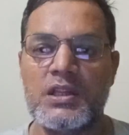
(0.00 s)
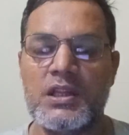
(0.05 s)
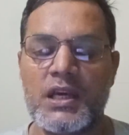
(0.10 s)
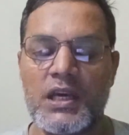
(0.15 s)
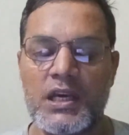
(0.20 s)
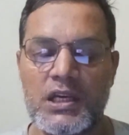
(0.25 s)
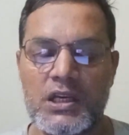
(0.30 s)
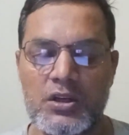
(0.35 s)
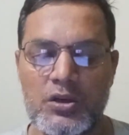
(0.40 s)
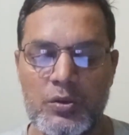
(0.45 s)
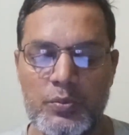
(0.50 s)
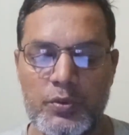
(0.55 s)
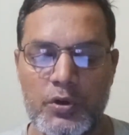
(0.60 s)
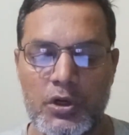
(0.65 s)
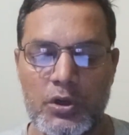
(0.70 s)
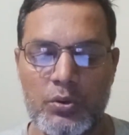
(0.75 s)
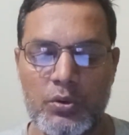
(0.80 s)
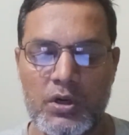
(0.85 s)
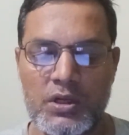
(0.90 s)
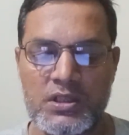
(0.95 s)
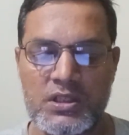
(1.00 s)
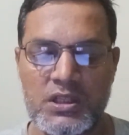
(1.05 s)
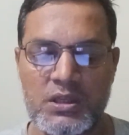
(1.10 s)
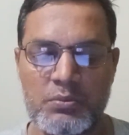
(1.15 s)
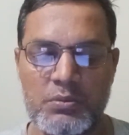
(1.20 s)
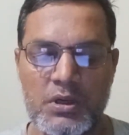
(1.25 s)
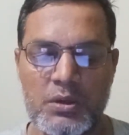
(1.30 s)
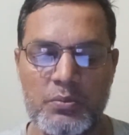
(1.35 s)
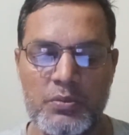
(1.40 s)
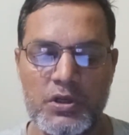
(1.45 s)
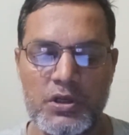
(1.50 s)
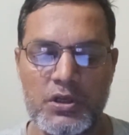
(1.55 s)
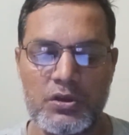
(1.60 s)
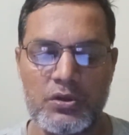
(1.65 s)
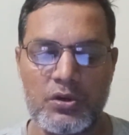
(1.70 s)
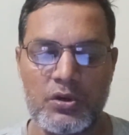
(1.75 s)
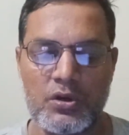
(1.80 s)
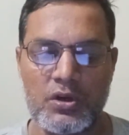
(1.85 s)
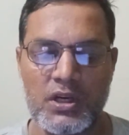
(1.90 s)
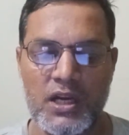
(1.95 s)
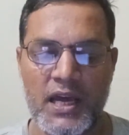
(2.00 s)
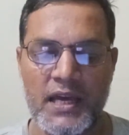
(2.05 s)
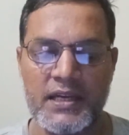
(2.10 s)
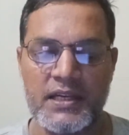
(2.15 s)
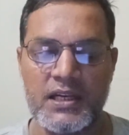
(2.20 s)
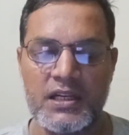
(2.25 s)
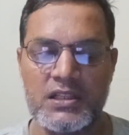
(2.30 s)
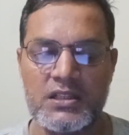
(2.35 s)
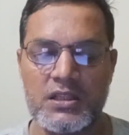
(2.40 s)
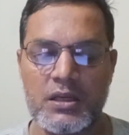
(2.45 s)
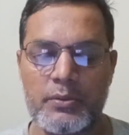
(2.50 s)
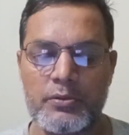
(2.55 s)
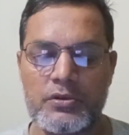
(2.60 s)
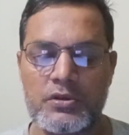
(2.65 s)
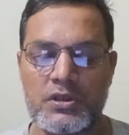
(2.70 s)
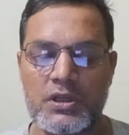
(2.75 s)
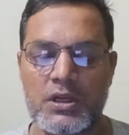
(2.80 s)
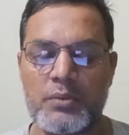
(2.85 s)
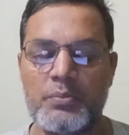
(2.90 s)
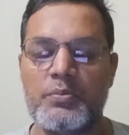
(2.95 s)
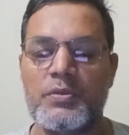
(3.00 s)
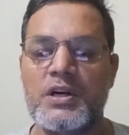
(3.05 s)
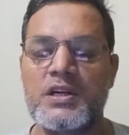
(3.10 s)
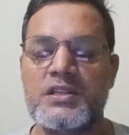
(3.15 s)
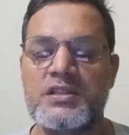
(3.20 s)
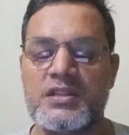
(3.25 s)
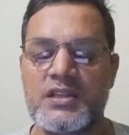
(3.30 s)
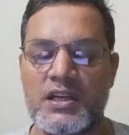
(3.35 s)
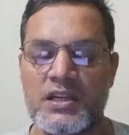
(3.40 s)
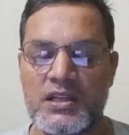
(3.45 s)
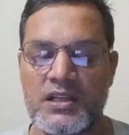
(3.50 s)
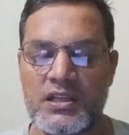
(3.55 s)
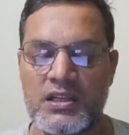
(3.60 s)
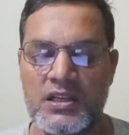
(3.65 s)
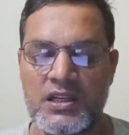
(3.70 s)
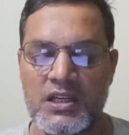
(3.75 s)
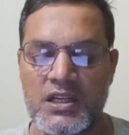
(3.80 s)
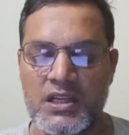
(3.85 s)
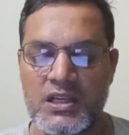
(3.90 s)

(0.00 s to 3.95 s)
Thank you for watching my video. Like and subscribe my channel.